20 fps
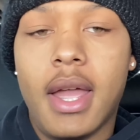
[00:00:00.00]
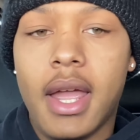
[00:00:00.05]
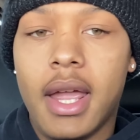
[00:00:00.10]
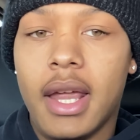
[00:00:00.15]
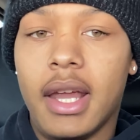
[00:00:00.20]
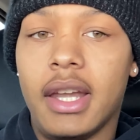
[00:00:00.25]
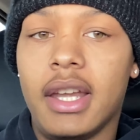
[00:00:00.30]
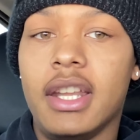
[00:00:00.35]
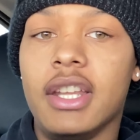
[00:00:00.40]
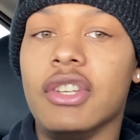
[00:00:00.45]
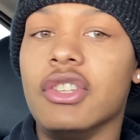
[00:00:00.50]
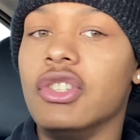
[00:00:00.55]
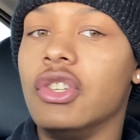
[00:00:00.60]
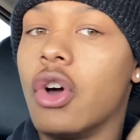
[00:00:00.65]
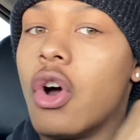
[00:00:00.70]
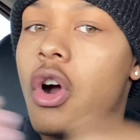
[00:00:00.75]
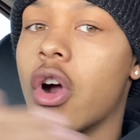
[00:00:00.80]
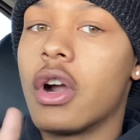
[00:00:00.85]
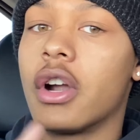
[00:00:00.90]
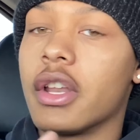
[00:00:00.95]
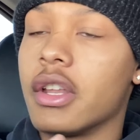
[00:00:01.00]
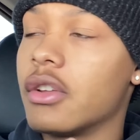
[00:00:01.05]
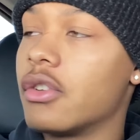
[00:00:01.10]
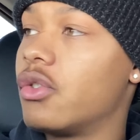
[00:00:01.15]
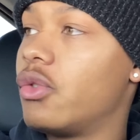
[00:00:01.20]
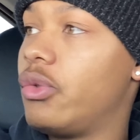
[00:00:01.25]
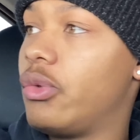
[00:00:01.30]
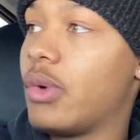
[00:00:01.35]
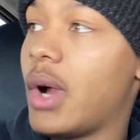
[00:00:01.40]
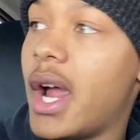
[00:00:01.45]
and it darted
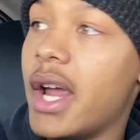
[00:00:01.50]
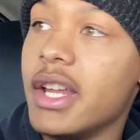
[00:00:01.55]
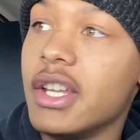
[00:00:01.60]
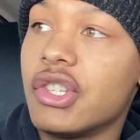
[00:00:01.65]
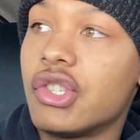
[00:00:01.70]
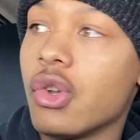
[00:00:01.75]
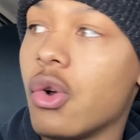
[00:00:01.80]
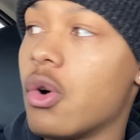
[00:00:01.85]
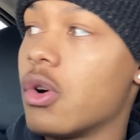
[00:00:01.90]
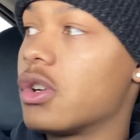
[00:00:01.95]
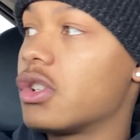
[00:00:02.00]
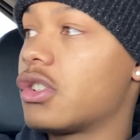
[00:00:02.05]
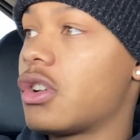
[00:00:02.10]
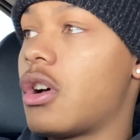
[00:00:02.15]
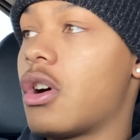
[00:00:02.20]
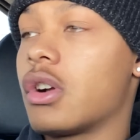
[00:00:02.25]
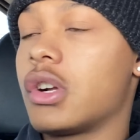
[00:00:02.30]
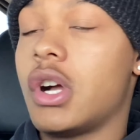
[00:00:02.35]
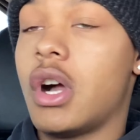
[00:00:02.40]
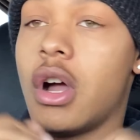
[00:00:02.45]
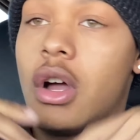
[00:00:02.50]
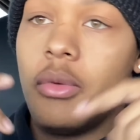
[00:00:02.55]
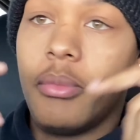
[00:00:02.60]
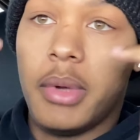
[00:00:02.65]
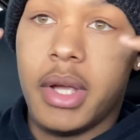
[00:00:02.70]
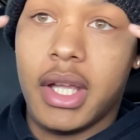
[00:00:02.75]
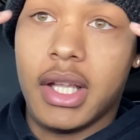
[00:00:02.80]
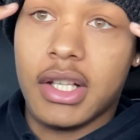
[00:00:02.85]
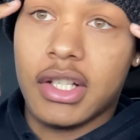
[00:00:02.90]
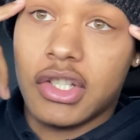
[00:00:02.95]
right towards our car,
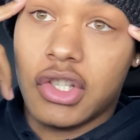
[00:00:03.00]
man.